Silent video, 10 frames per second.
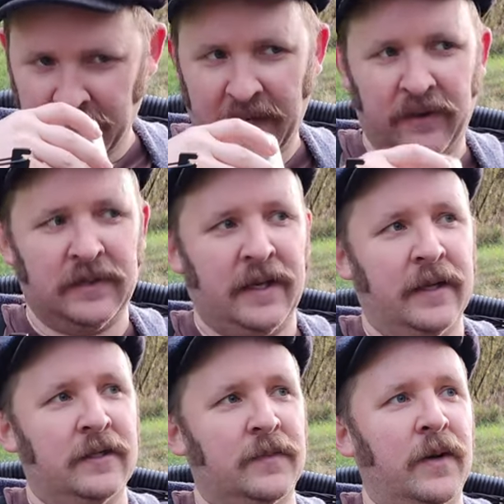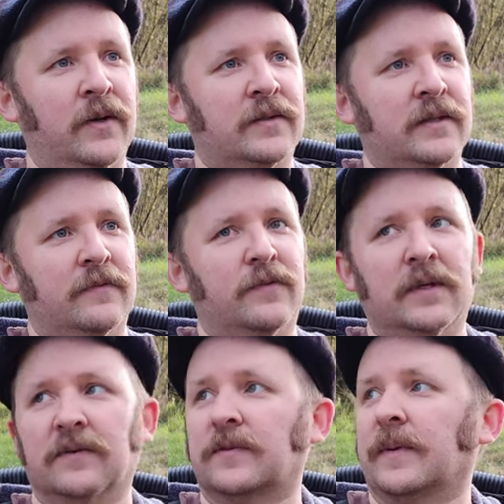Outside is mostly
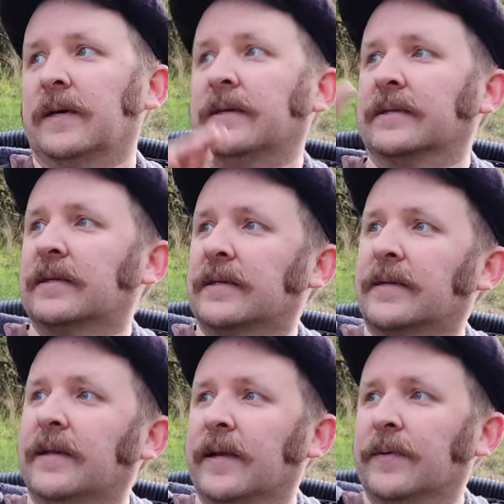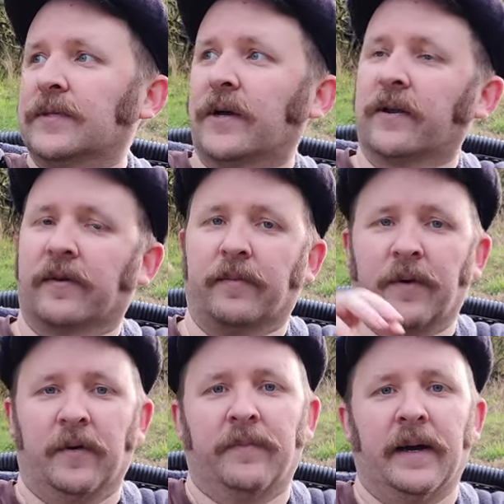free of smells. Neighbor started a
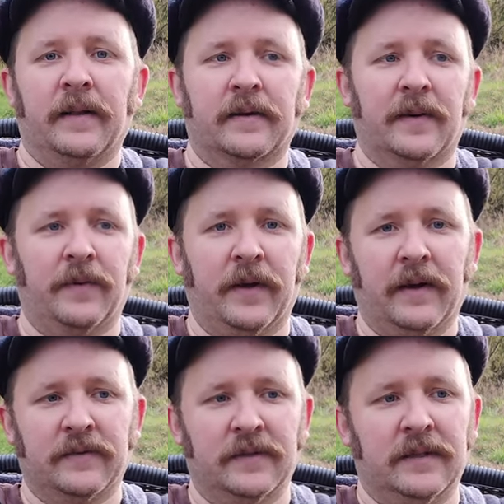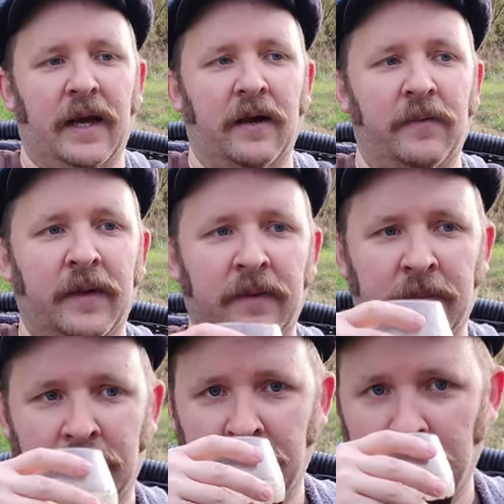burn pile a couple houses down, but
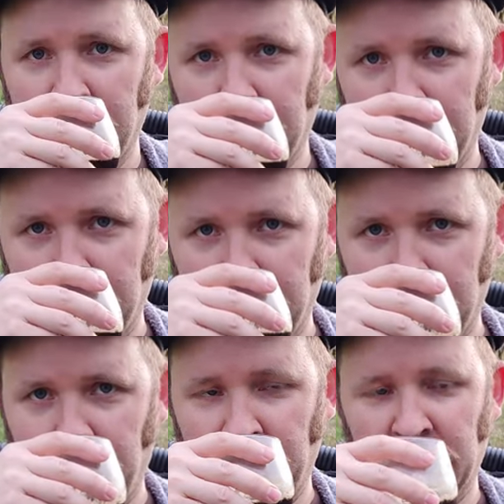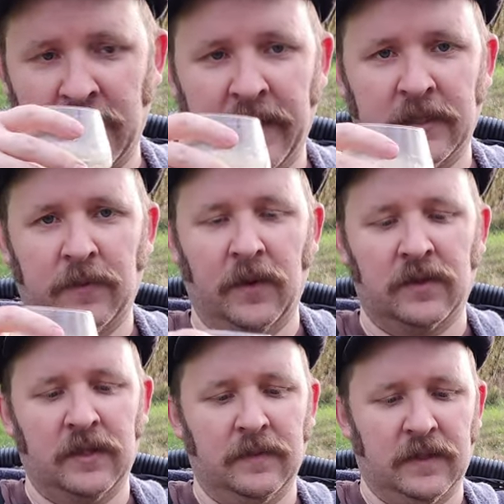most of that
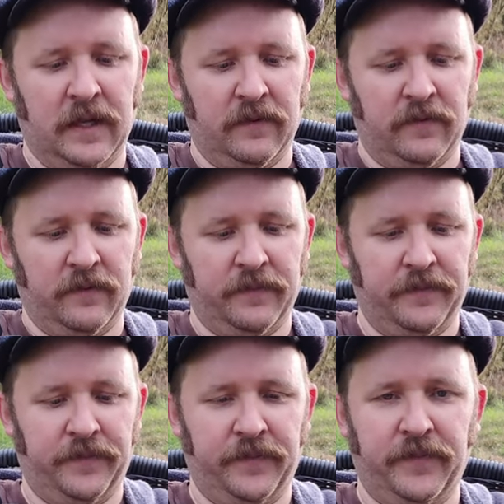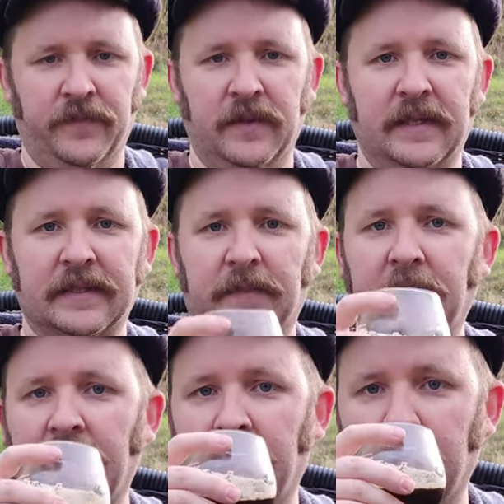smoke seems to have
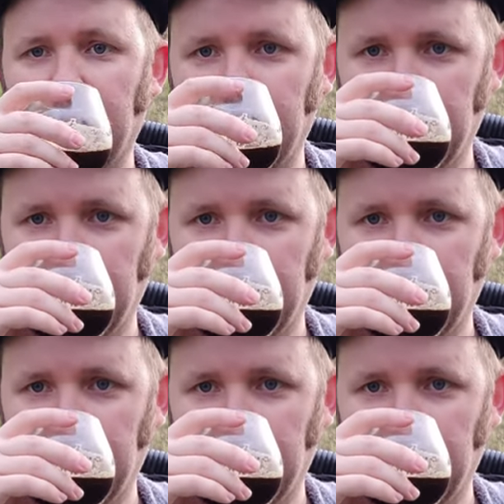dissipated.